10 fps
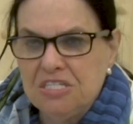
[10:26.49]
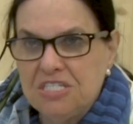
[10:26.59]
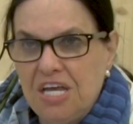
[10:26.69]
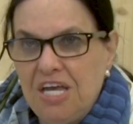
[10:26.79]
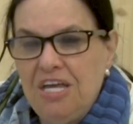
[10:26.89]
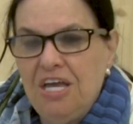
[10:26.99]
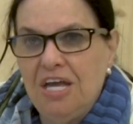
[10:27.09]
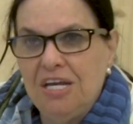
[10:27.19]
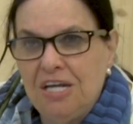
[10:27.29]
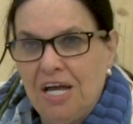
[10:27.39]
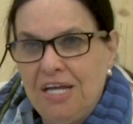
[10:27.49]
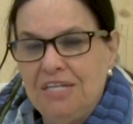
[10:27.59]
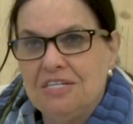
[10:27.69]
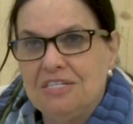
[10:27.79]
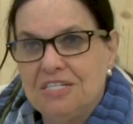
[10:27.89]
day and
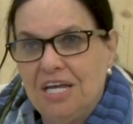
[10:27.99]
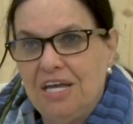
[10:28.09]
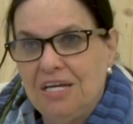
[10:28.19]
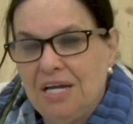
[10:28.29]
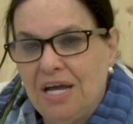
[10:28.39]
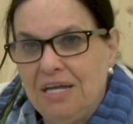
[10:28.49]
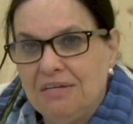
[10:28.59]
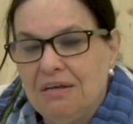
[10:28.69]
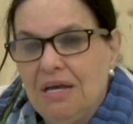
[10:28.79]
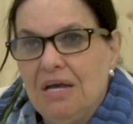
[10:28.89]
night, day and night.